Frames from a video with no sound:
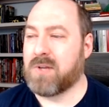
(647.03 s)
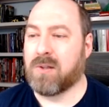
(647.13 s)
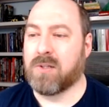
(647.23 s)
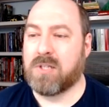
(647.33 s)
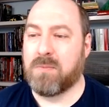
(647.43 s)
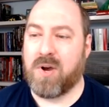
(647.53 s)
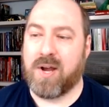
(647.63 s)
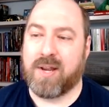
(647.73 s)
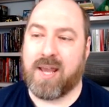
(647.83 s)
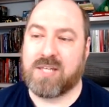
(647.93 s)
are looked
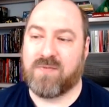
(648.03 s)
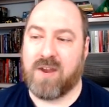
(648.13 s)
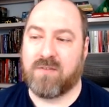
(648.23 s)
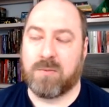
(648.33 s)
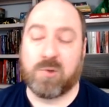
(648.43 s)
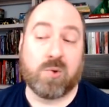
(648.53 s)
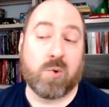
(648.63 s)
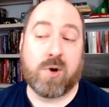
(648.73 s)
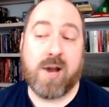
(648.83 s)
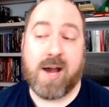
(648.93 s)
upon as favorable
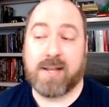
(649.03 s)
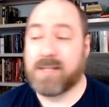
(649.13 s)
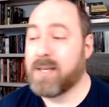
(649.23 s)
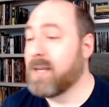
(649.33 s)
or not.